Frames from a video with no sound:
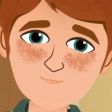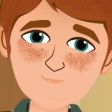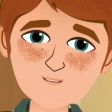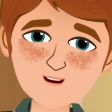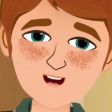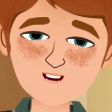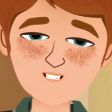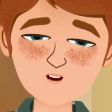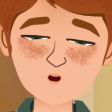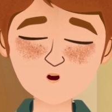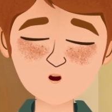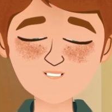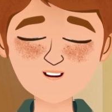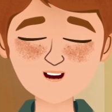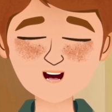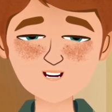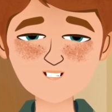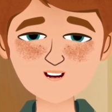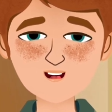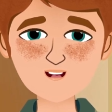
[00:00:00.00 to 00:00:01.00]
That she had
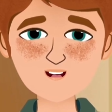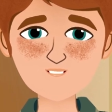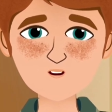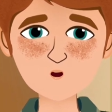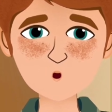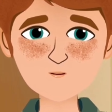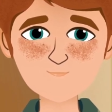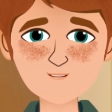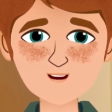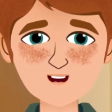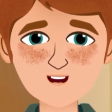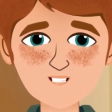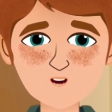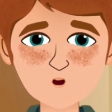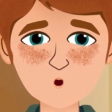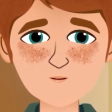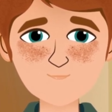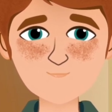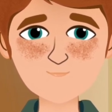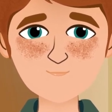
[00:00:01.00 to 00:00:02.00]
loved me so
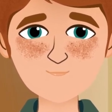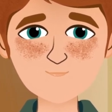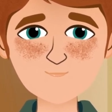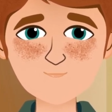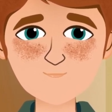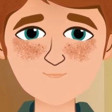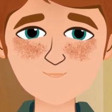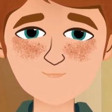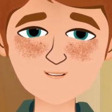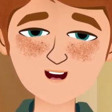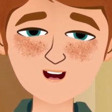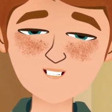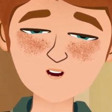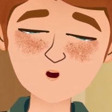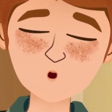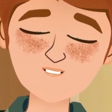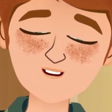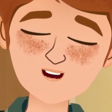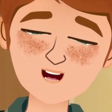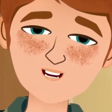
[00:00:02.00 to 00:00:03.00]
much
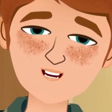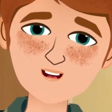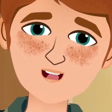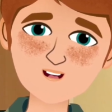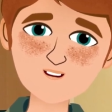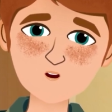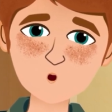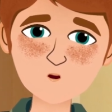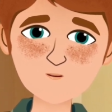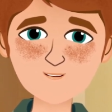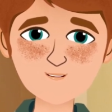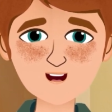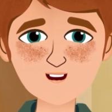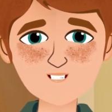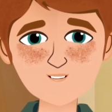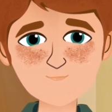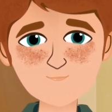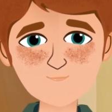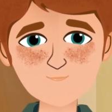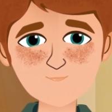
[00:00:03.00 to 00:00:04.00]
Soon after our wedding
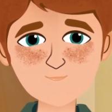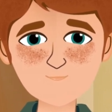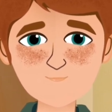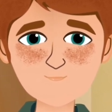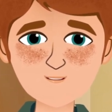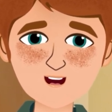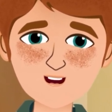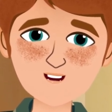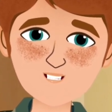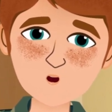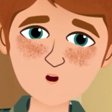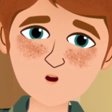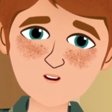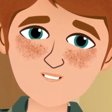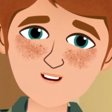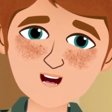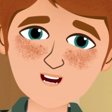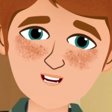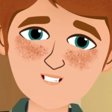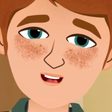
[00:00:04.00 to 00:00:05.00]
day, her
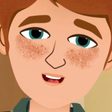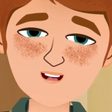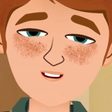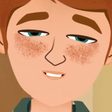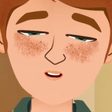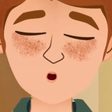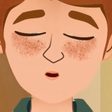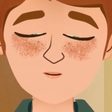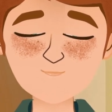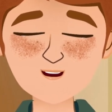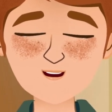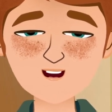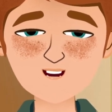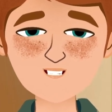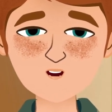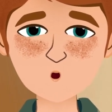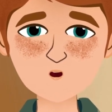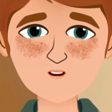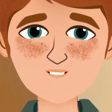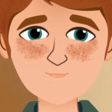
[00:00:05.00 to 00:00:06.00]
disease took a turn for the
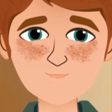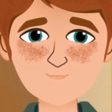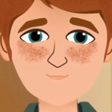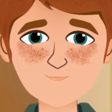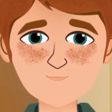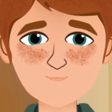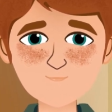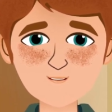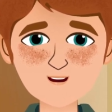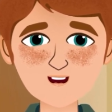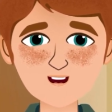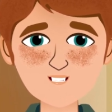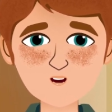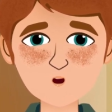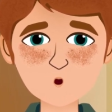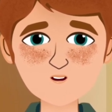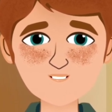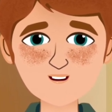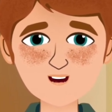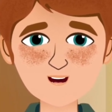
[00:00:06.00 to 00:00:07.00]
worst, and she
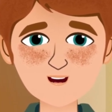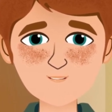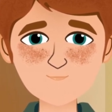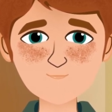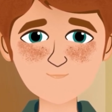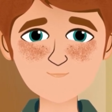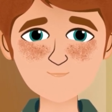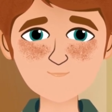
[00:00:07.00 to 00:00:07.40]
died.